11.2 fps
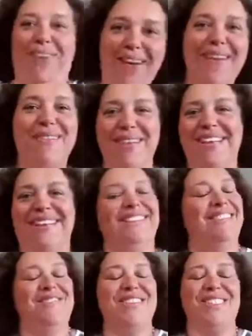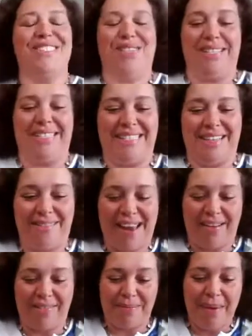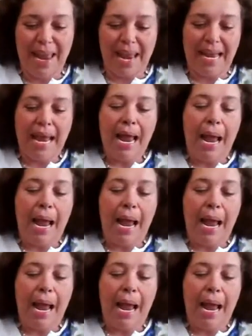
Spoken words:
Very real choices that we have to make.